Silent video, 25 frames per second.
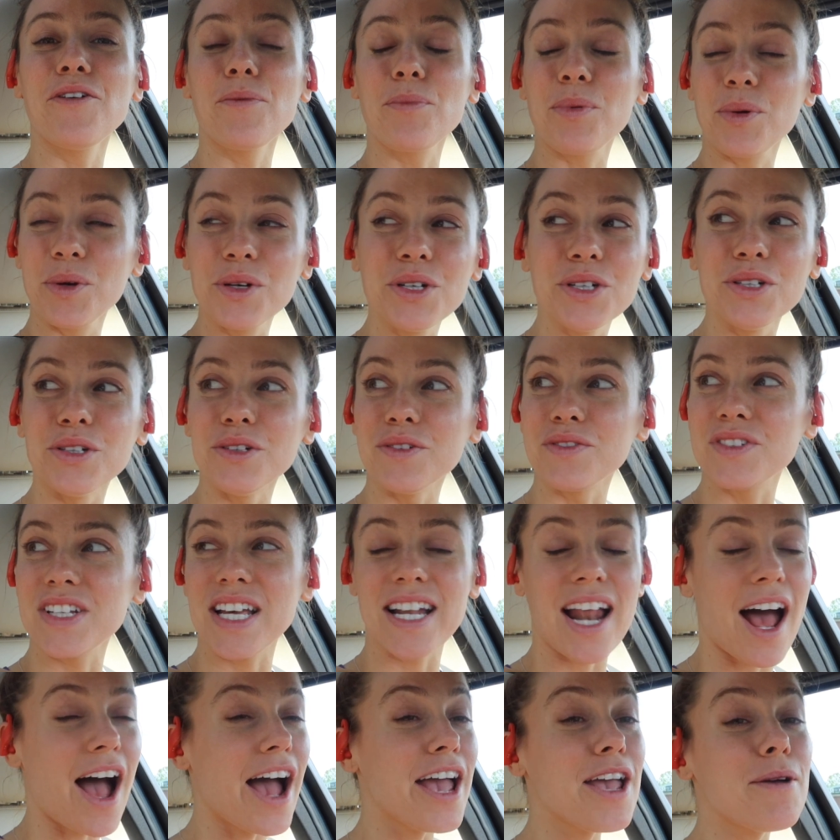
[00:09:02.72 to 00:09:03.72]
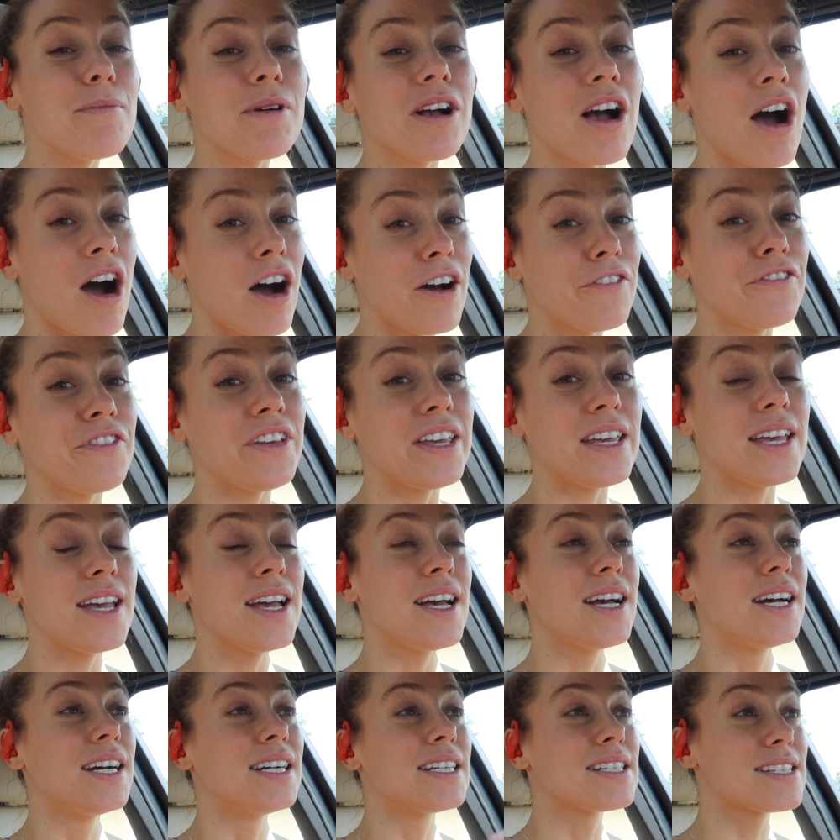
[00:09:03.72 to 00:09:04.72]
approved, and I am a coffee
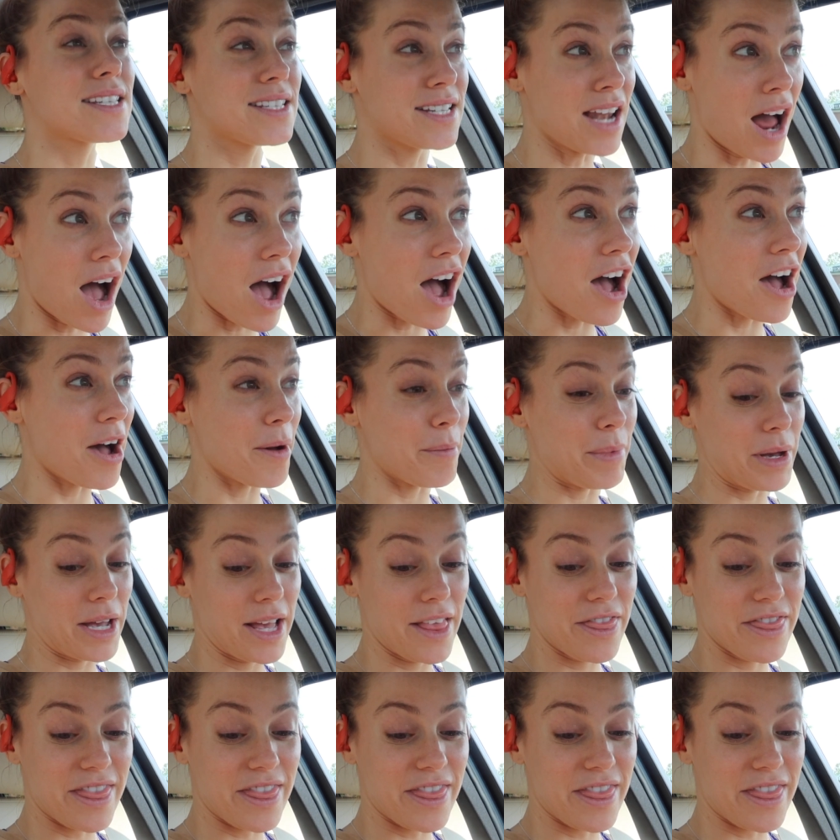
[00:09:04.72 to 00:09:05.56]
snob.